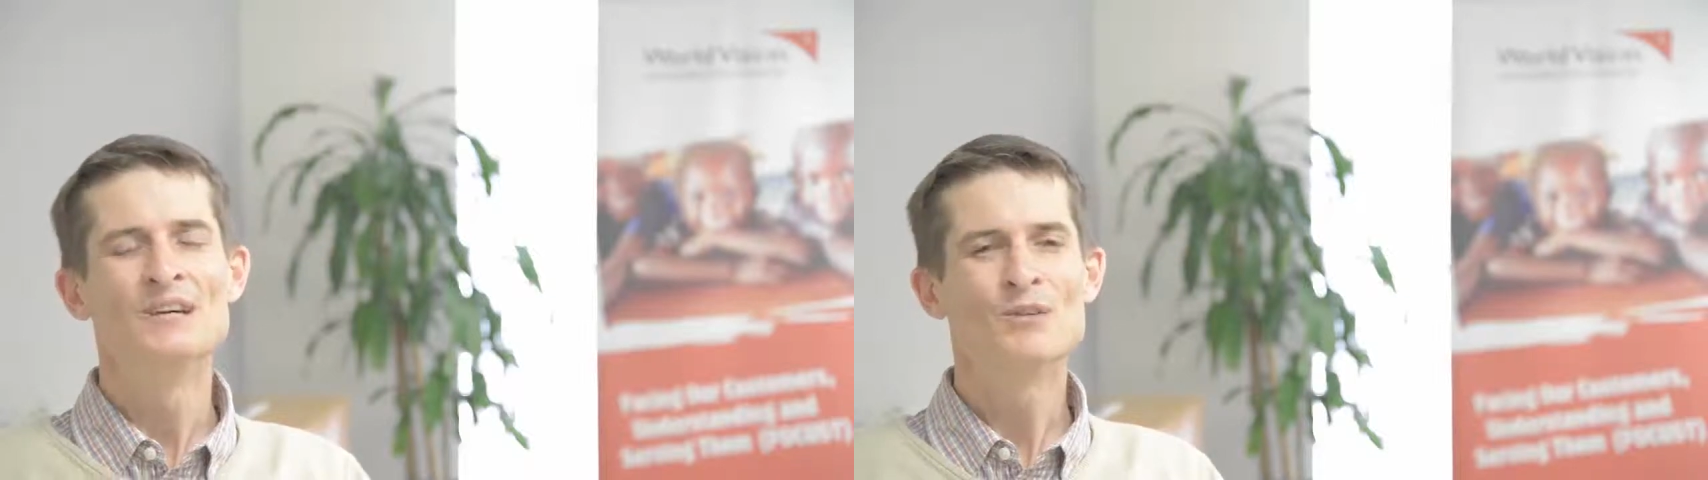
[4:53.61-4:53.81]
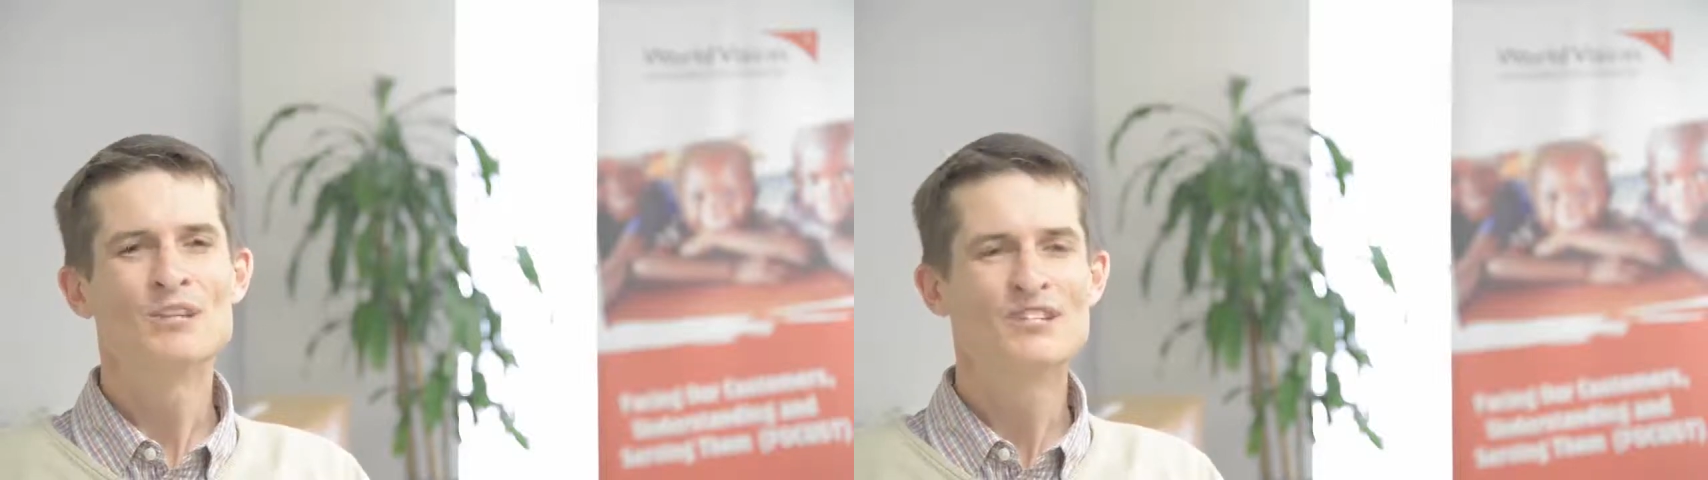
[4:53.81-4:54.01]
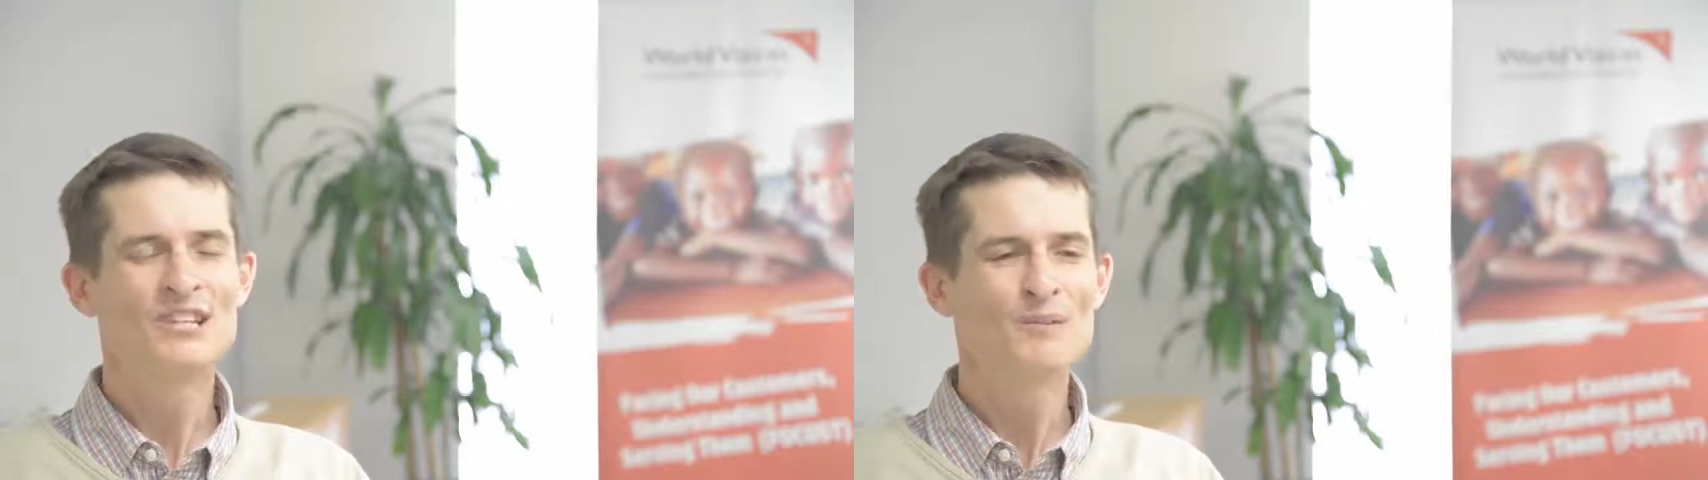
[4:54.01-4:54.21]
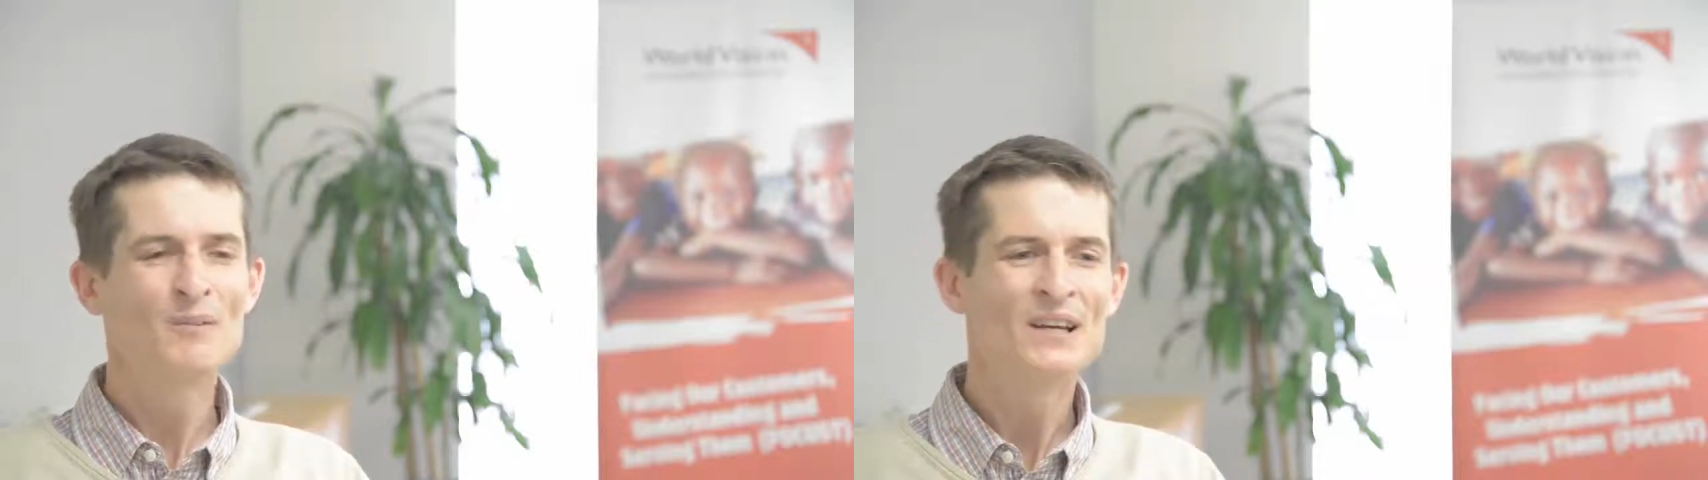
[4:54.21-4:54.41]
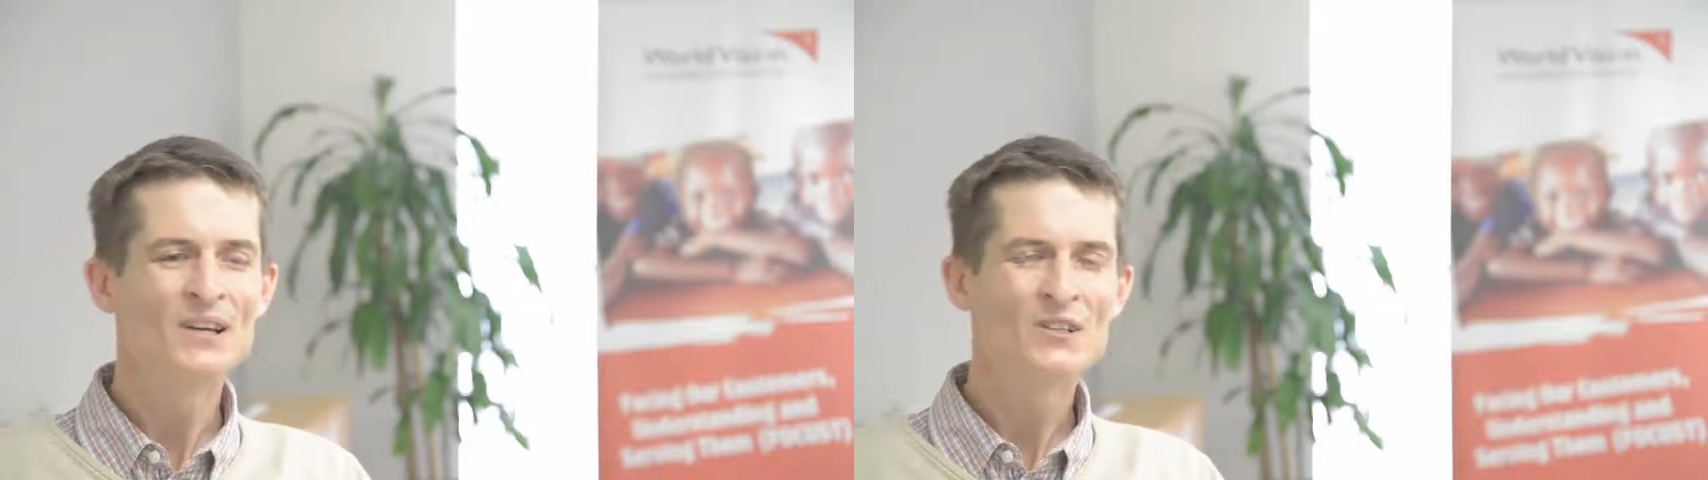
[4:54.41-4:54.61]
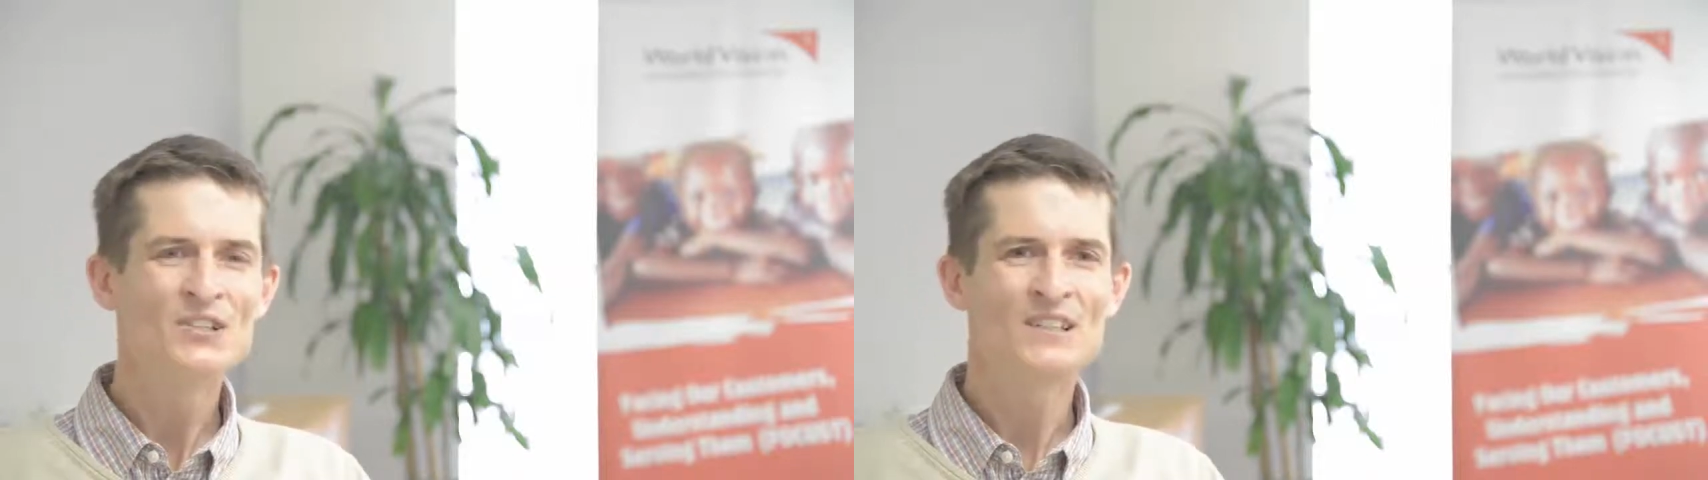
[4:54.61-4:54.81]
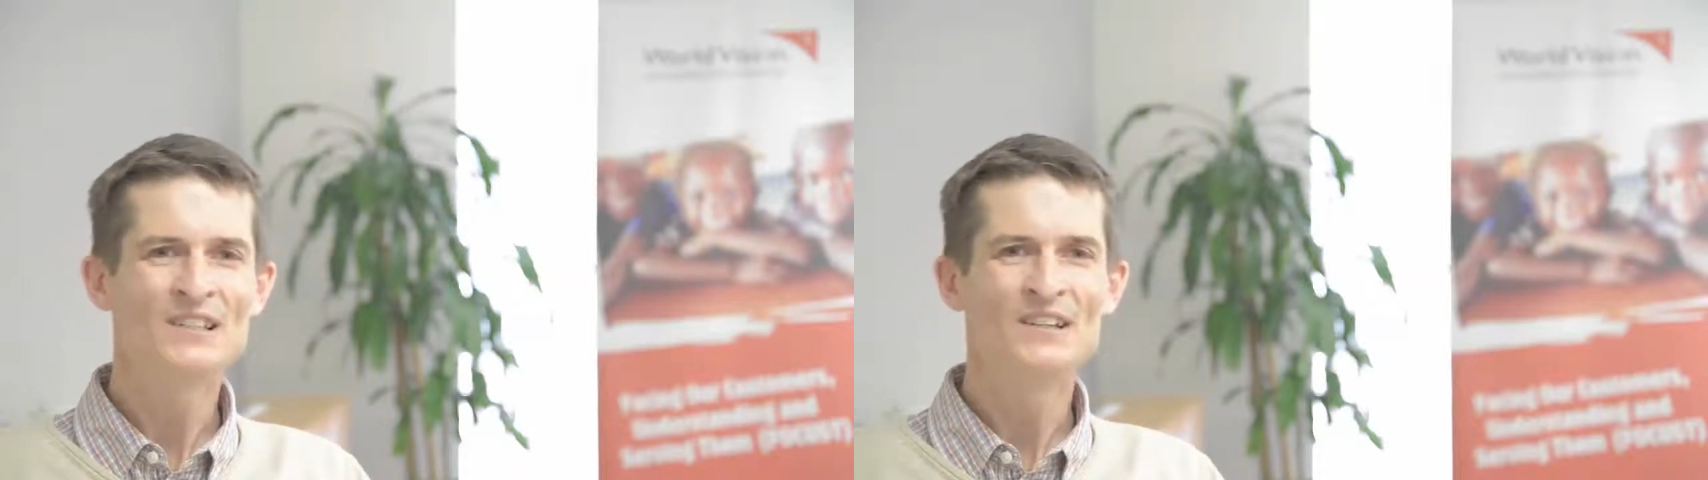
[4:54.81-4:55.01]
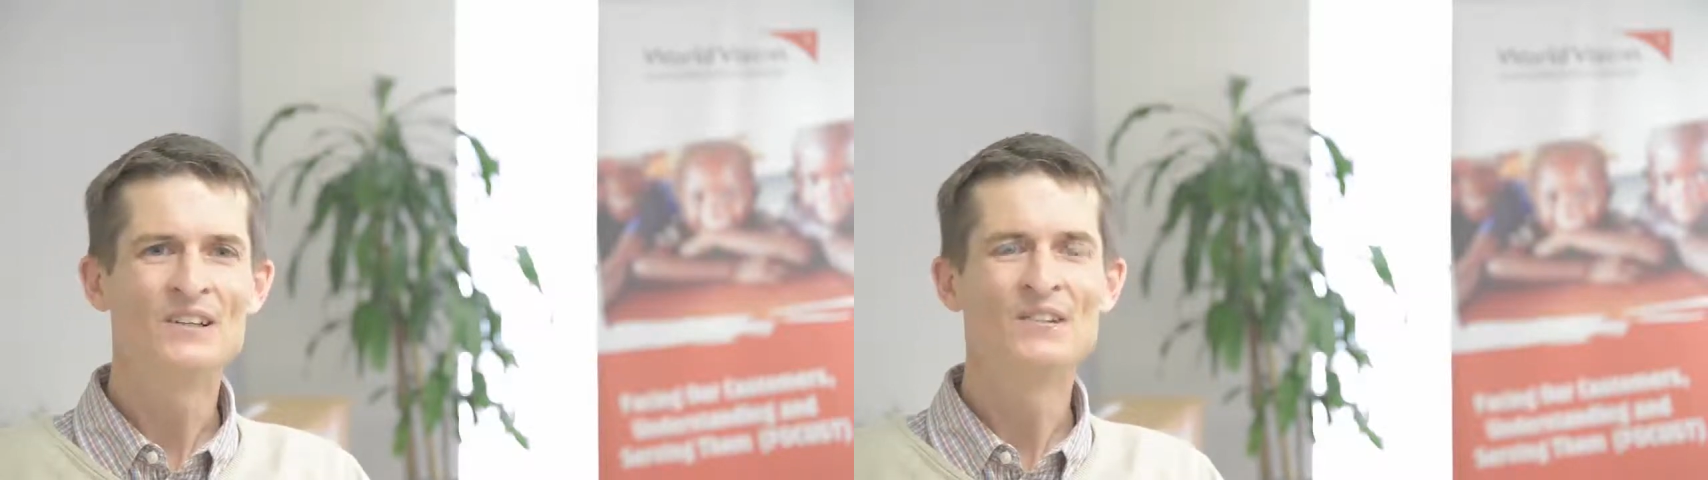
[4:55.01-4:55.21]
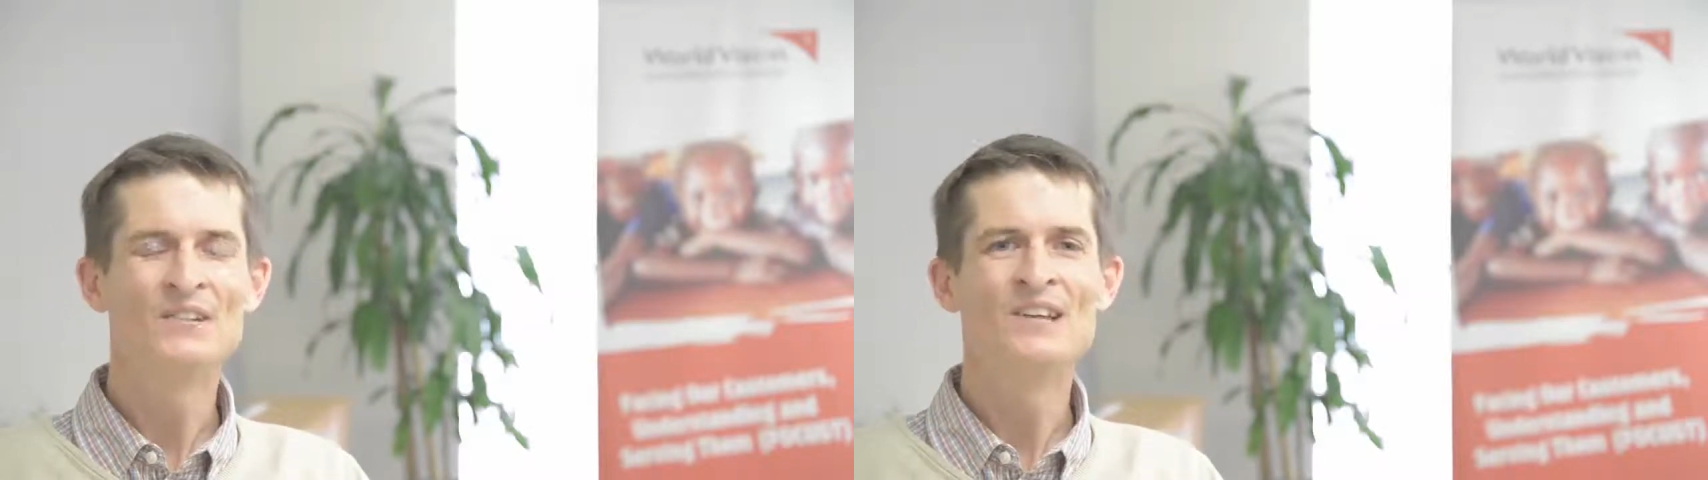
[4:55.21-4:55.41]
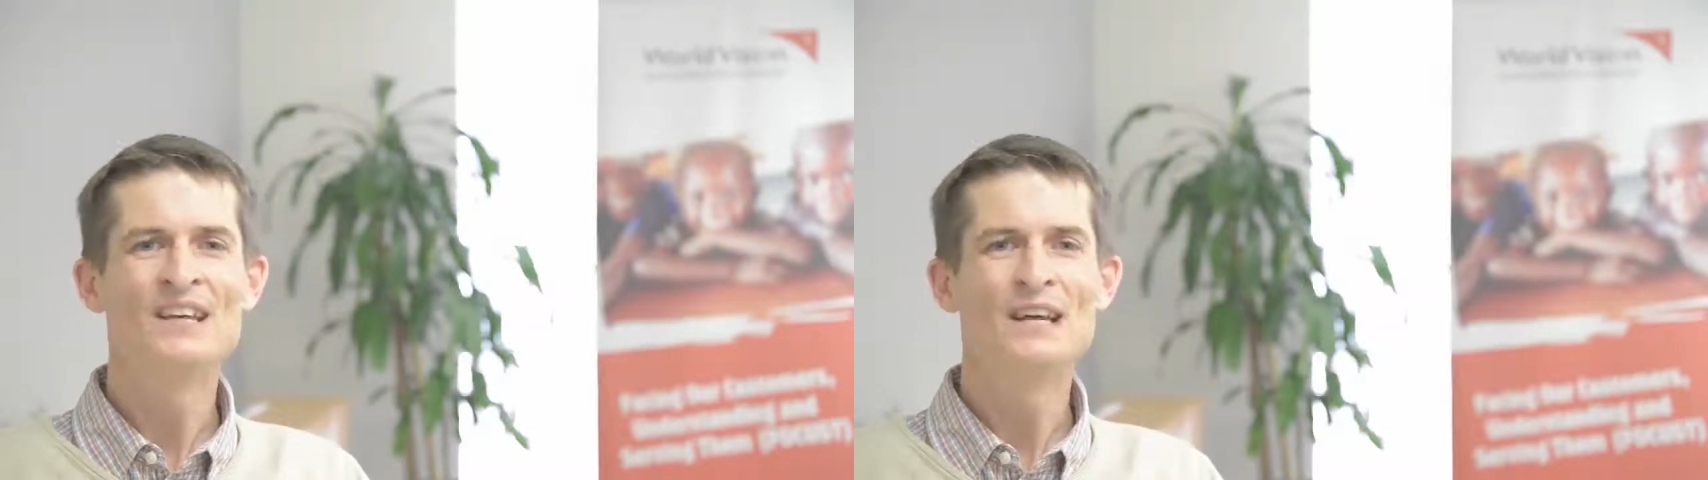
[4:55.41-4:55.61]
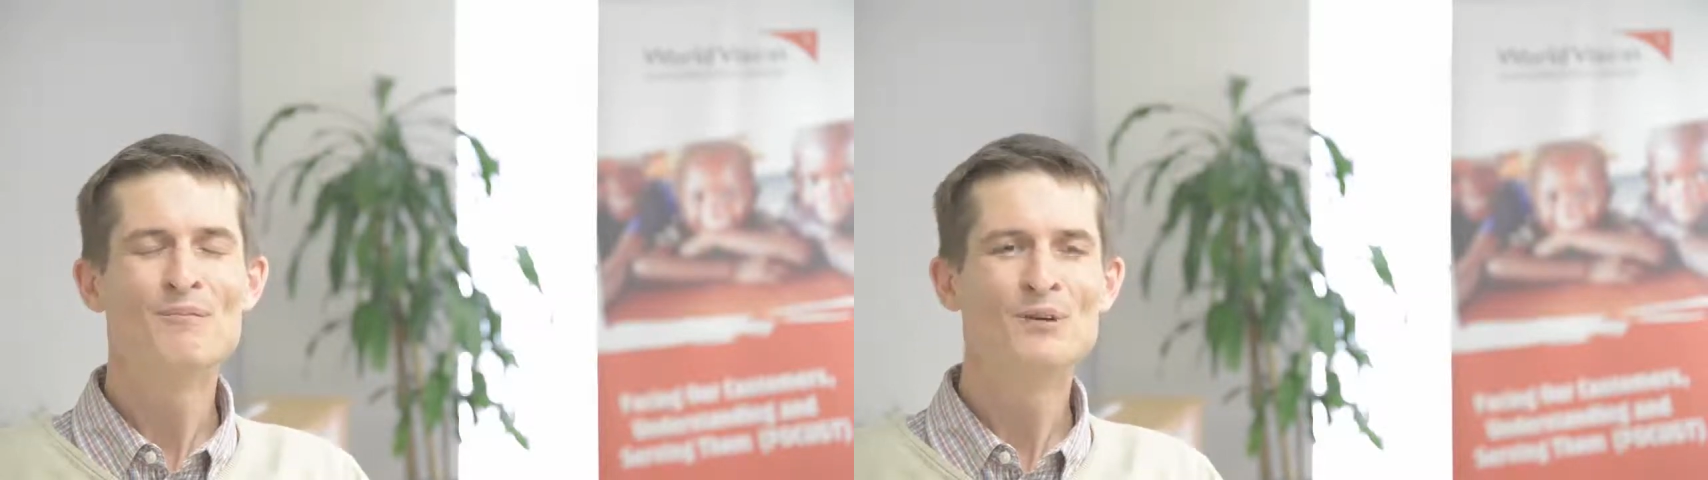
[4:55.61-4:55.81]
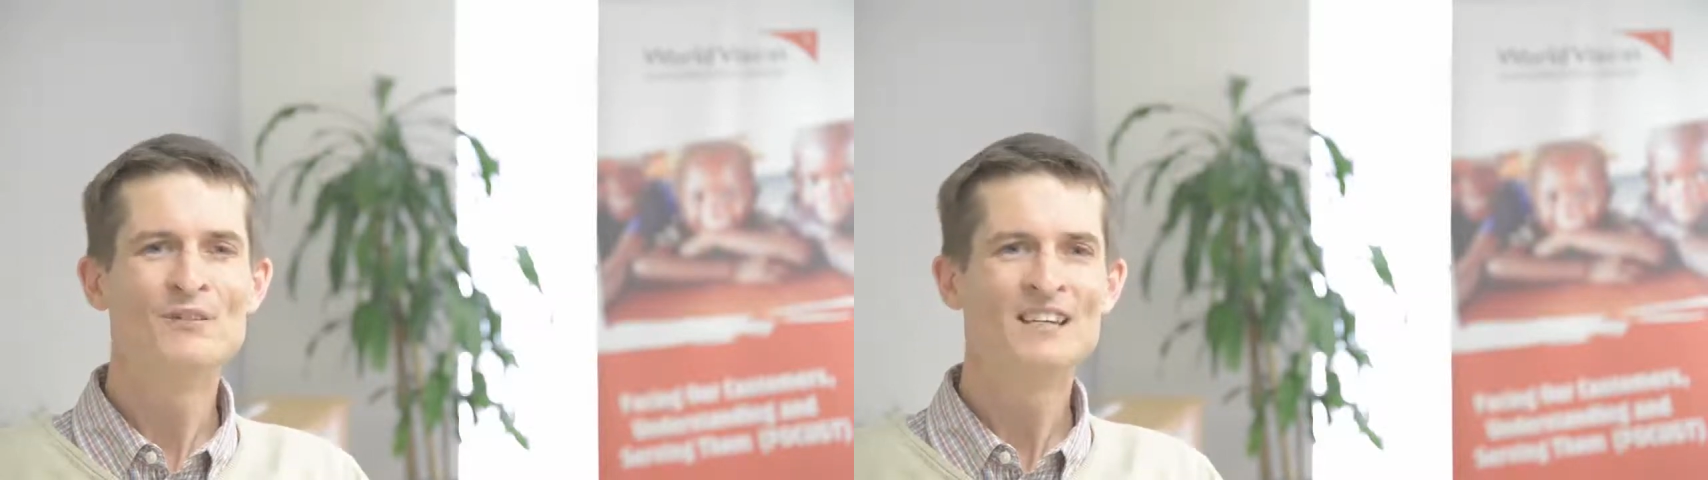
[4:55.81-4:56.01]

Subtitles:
which is chaired by OCHA on a number of